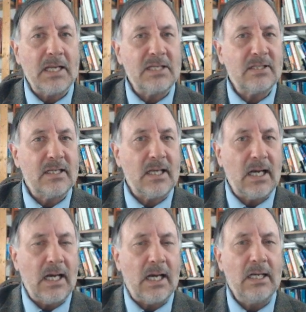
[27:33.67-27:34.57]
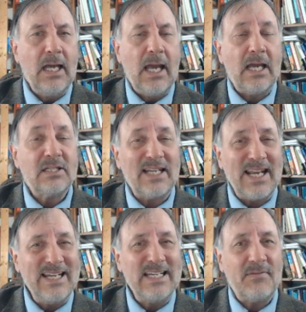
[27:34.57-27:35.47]
place of the a as
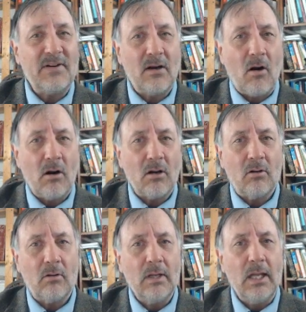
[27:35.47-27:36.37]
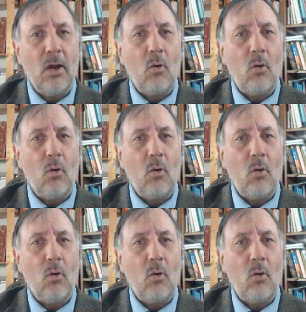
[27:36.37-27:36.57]
an indefinite article